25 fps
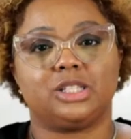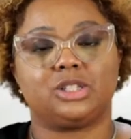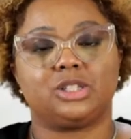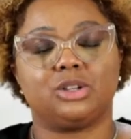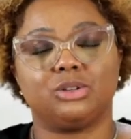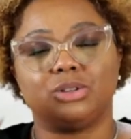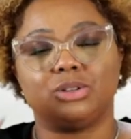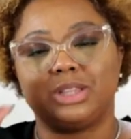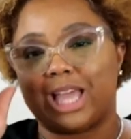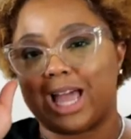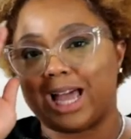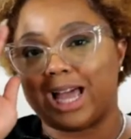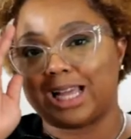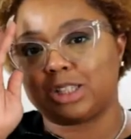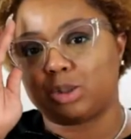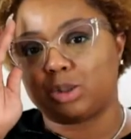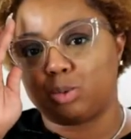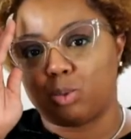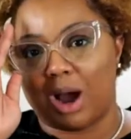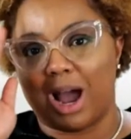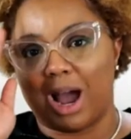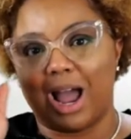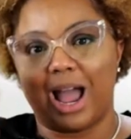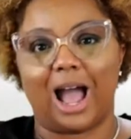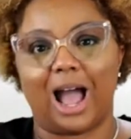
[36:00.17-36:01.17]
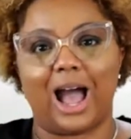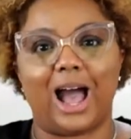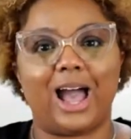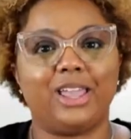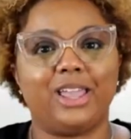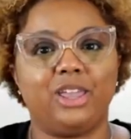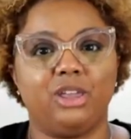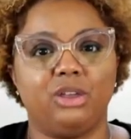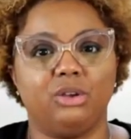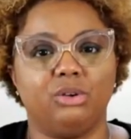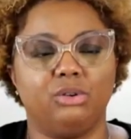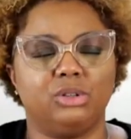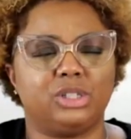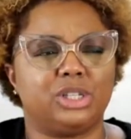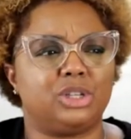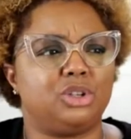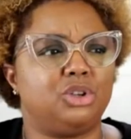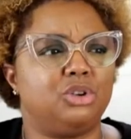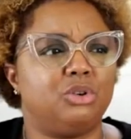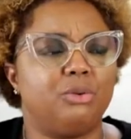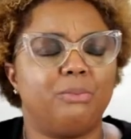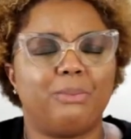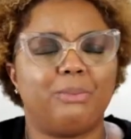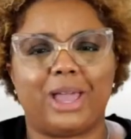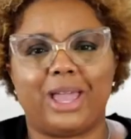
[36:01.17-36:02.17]
So that's why I use,
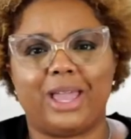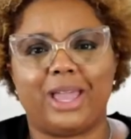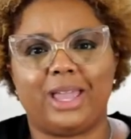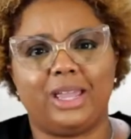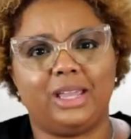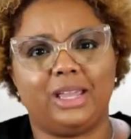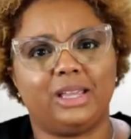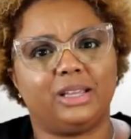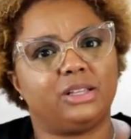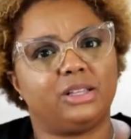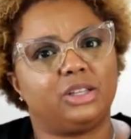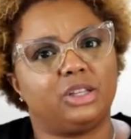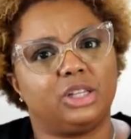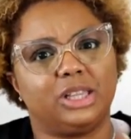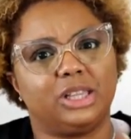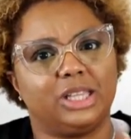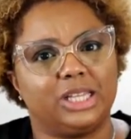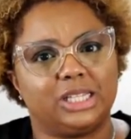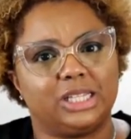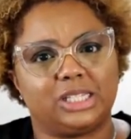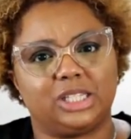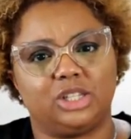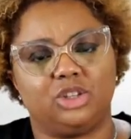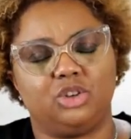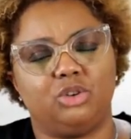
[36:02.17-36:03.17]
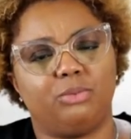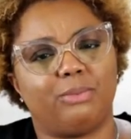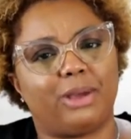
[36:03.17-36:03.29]
and you may listen,